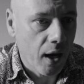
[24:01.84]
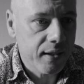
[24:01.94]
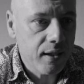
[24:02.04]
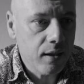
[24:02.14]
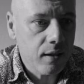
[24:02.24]
I
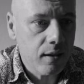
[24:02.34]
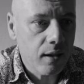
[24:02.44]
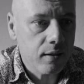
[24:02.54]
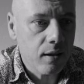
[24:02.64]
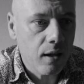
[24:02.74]
think
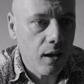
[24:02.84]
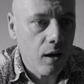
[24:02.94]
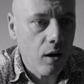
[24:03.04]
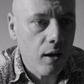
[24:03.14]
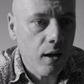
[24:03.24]
that
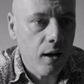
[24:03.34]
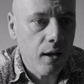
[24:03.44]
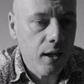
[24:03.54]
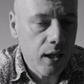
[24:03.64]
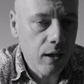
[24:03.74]

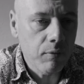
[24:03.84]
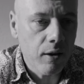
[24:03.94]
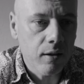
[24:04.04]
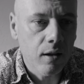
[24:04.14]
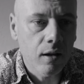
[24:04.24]

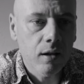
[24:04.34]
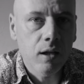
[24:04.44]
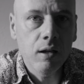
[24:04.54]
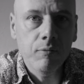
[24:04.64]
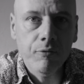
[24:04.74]
even
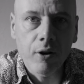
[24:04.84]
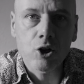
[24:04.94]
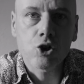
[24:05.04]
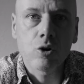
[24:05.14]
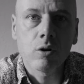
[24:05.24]
in
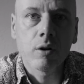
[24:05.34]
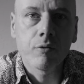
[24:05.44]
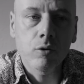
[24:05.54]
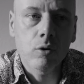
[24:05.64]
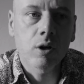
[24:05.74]
fashion
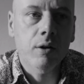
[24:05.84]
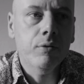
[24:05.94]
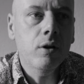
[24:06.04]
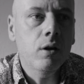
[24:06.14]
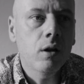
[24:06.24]

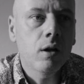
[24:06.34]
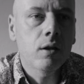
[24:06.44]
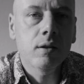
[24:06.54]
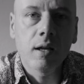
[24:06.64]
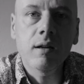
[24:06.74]
photography,
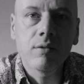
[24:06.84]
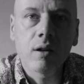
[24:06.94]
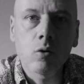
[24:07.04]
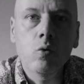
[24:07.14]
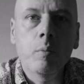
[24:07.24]
there is
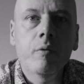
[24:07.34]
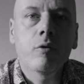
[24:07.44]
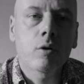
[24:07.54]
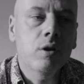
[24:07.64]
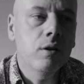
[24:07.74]
a room
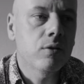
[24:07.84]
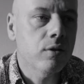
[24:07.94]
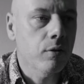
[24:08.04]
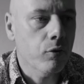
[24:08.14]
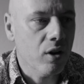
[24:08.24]
for
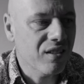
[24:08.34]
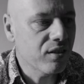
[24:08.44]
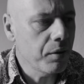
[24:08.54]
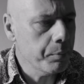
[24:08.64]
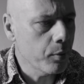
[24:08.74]
this. For
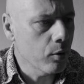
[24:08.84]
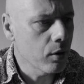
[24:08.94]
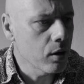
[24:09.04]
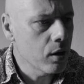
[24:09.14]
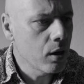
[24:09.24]

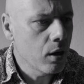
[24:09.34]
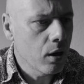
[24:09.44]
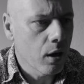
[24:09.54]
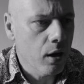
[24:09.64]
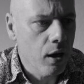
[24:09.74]
example,
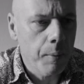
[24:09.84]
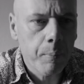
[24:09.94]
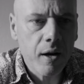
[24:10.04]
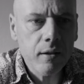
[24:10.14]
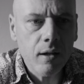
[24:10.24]
a
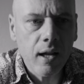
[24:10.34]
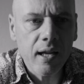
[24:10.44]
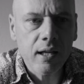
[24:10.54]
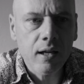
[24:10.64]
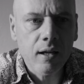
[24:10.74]
brand
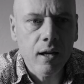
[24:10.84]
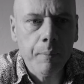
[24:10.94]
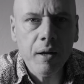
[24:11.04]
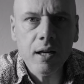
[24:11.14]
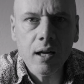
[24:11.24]
like
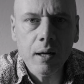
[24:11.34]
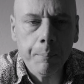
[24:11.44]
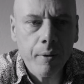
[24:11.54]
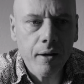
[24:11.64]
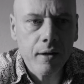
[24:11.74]
American
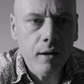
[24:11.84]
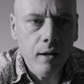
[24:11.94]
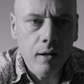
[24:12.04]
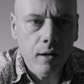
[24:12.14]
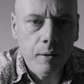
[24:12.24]

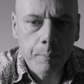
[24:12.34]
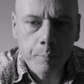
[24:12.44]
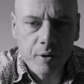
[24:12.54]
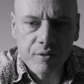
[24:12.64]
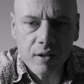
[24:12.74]
Apparel
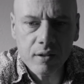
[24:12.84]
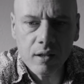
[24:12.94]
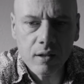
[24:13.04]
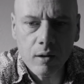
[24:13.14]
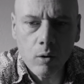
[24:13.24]

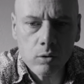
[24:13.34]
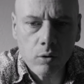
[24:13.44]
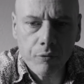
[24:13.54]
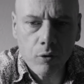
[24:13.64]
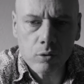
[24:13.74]
presented a
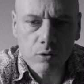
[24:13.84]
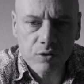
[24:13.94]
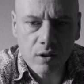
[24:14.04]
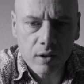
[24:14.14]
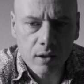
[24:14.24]
lot of
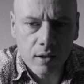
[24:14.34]
photos